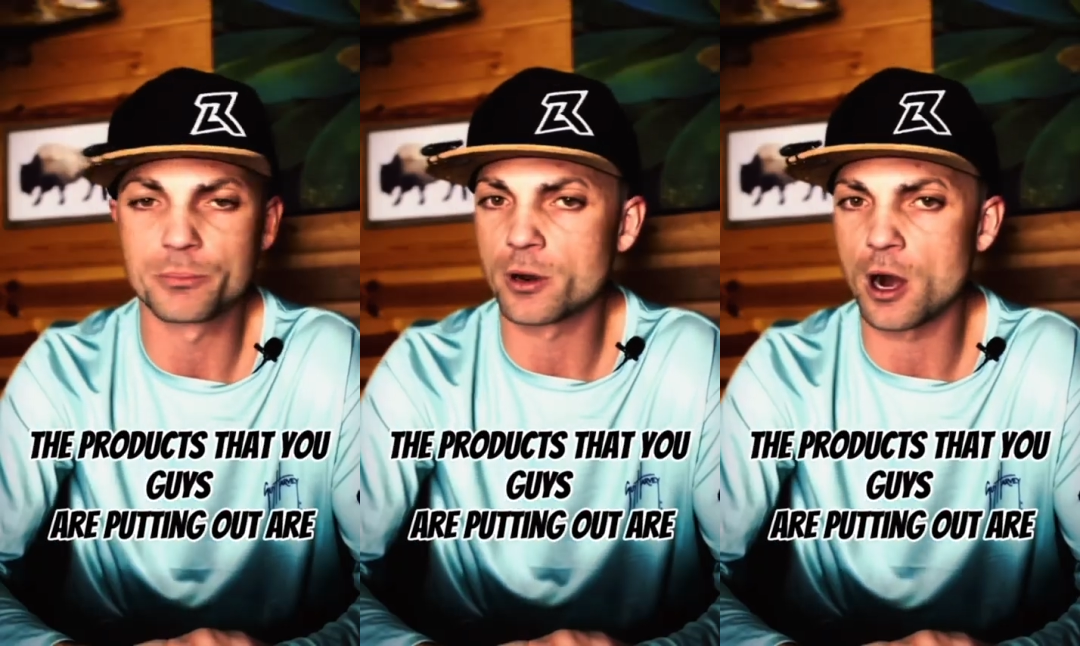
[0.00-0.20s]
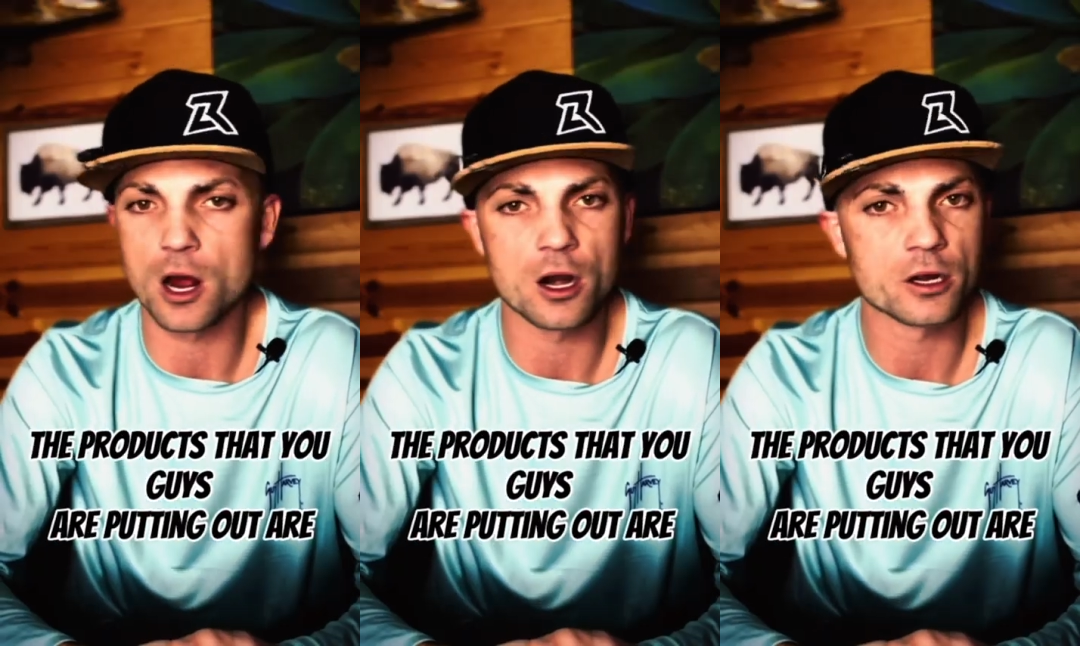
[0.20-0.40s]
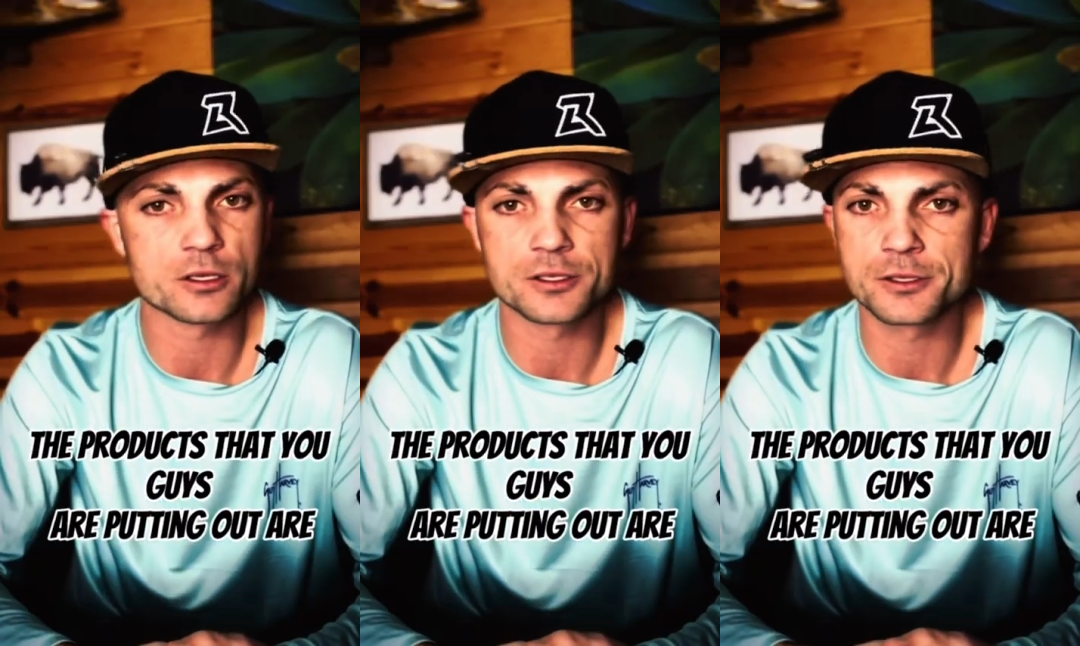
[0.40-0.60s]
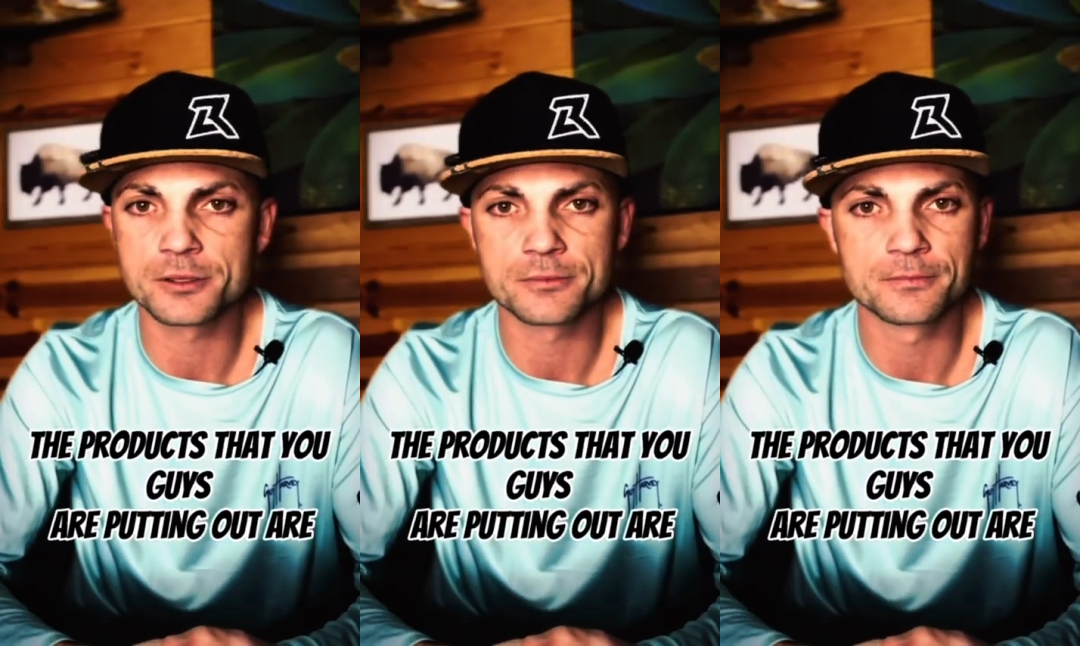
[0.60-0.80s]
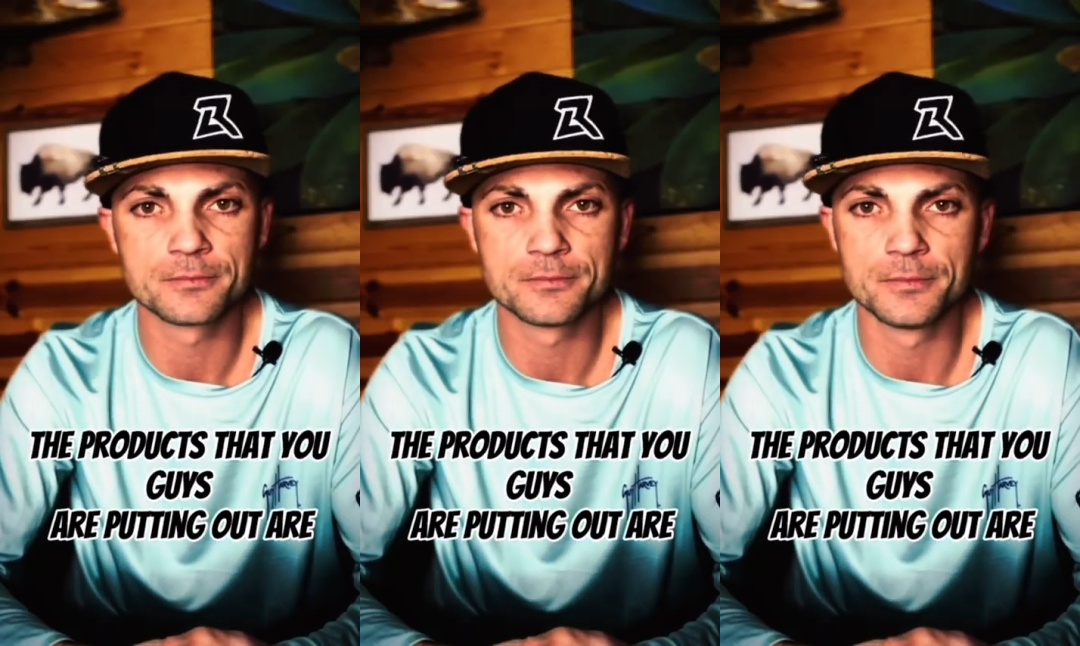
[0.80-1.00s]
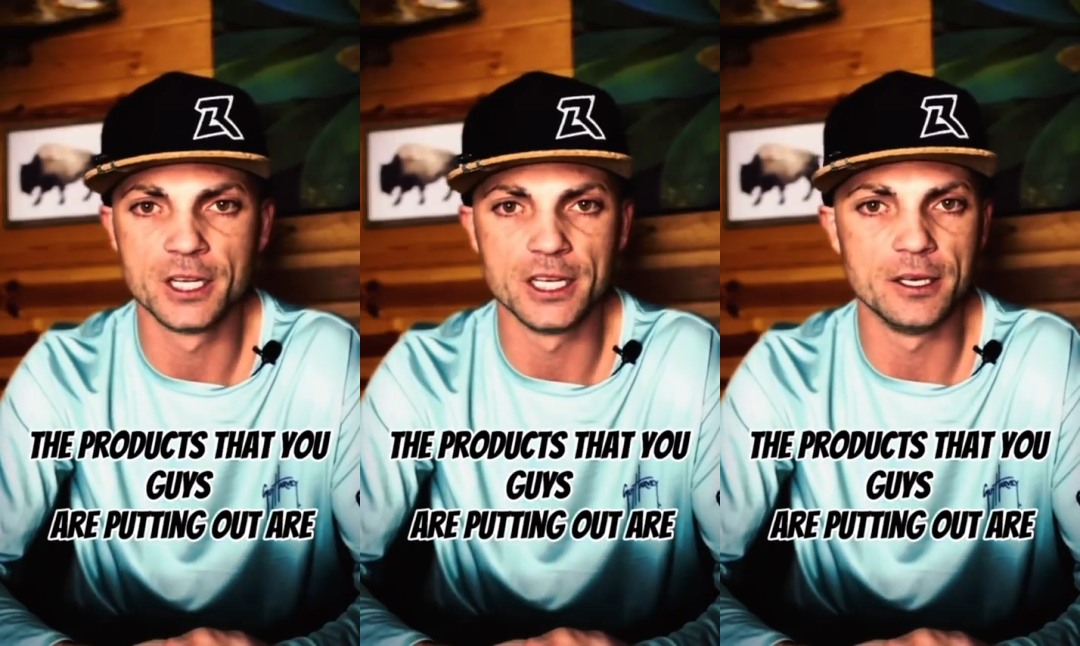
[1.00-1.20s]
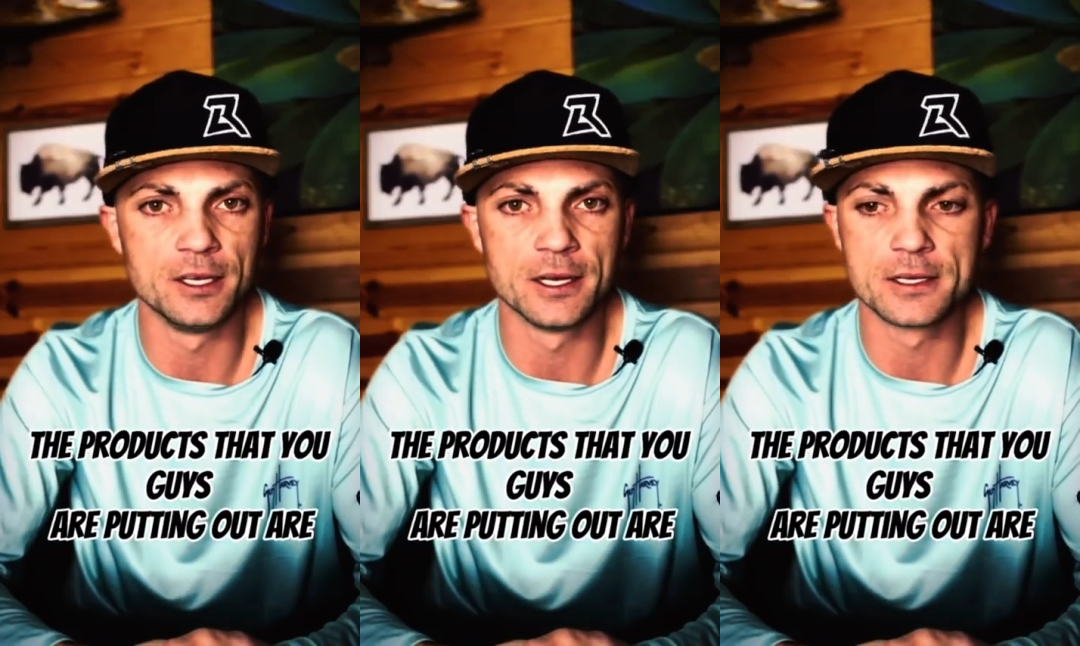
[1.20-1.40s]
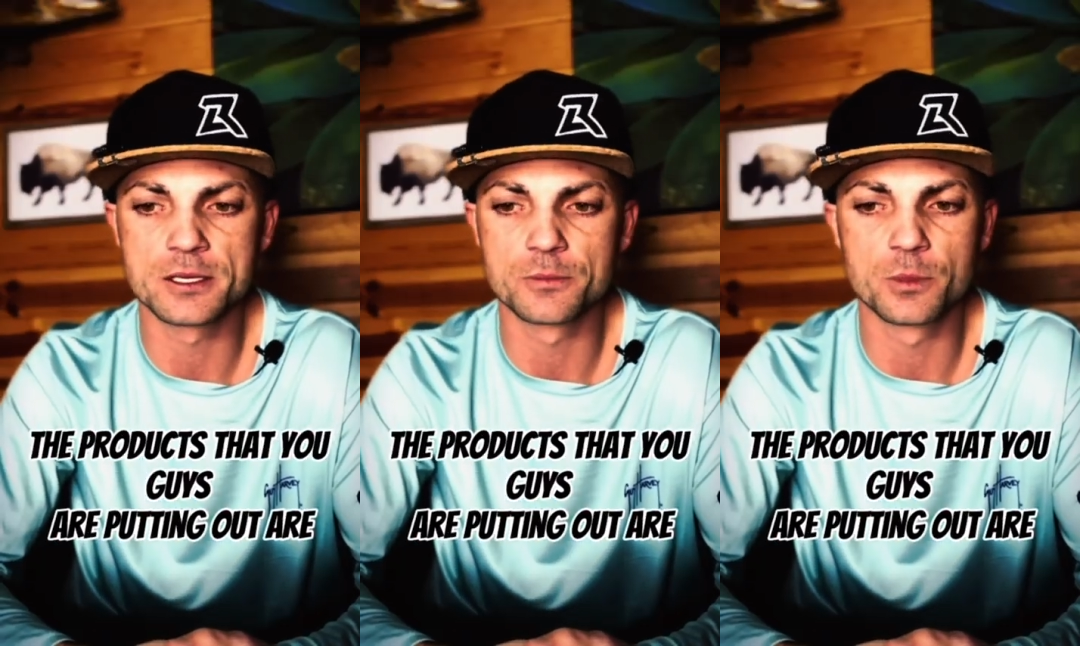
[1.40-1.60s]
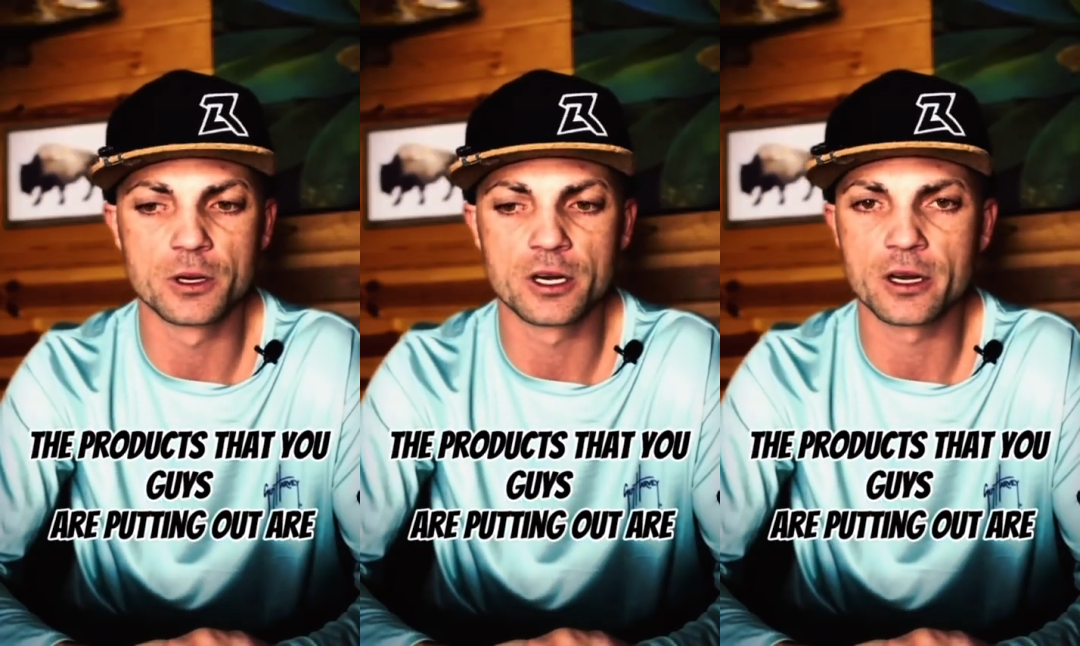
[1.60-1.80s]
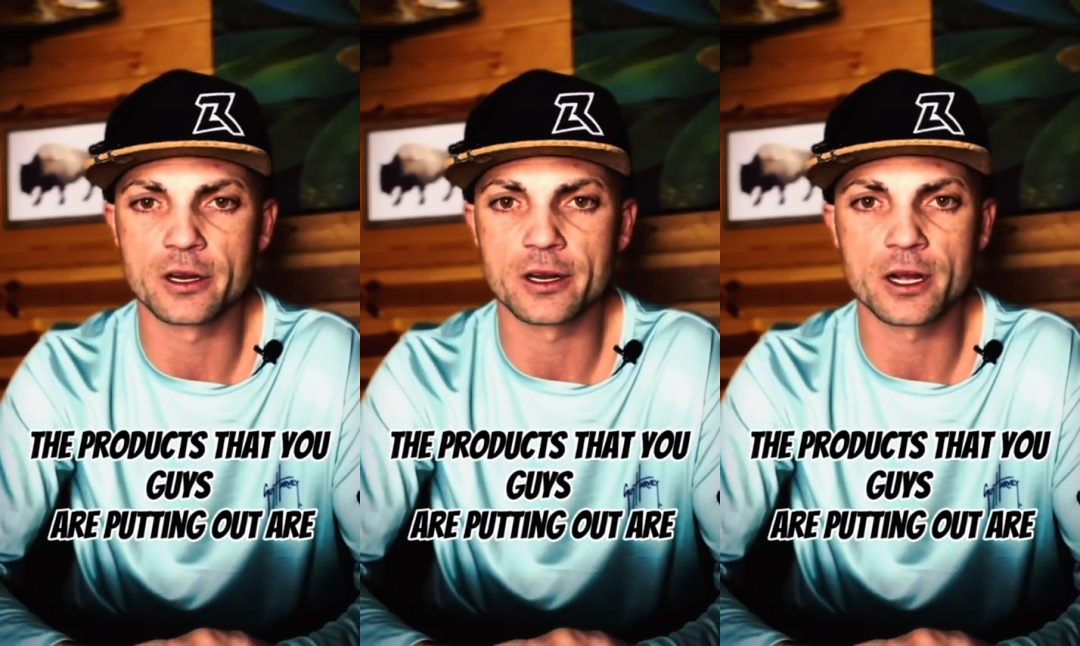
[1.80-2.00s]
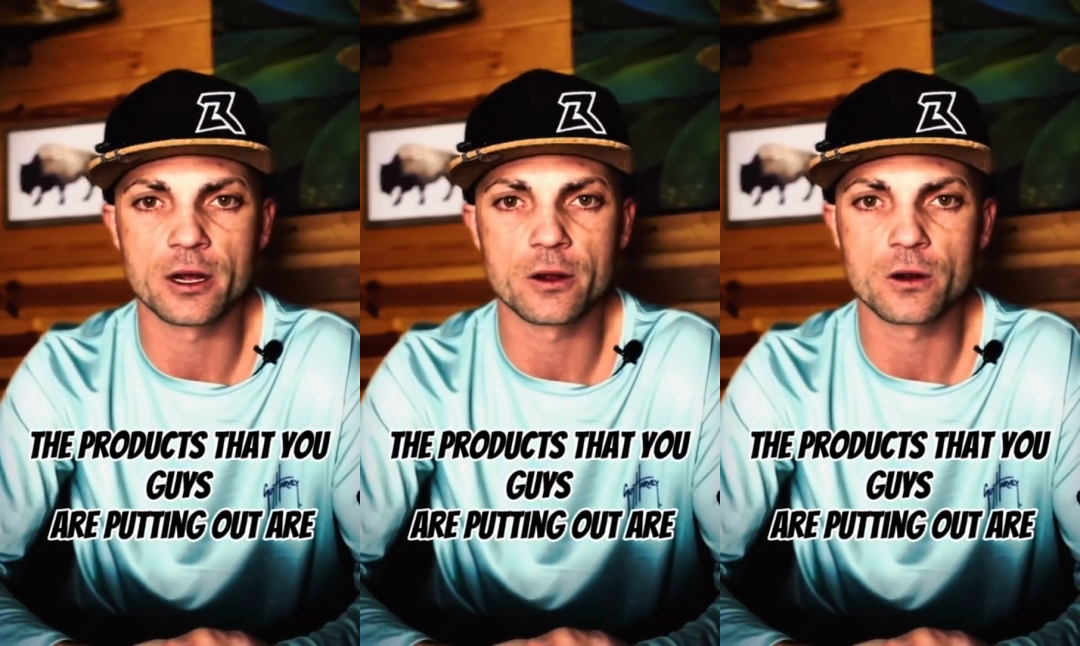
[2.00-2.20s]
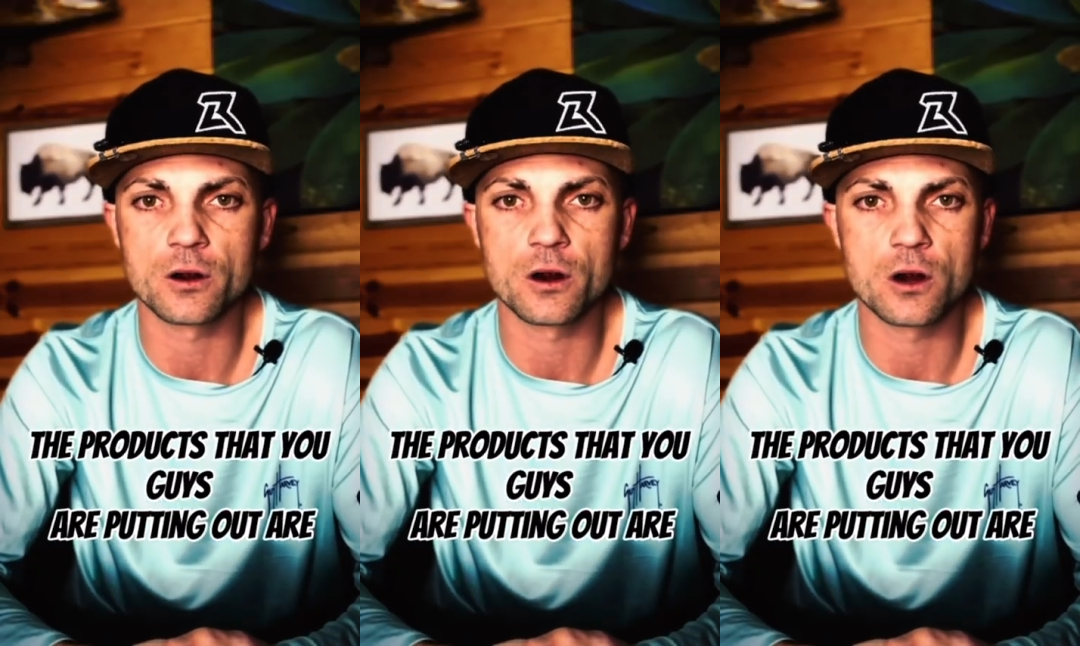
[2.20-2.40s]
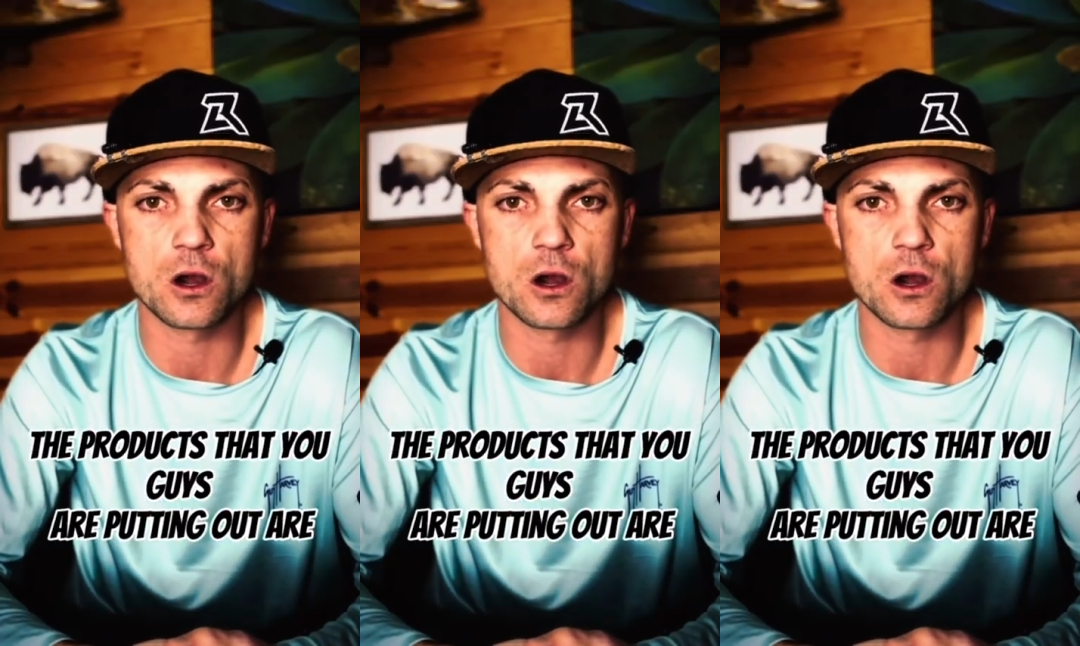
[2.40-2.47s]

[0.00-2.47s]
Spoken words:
The products that you guys are putting out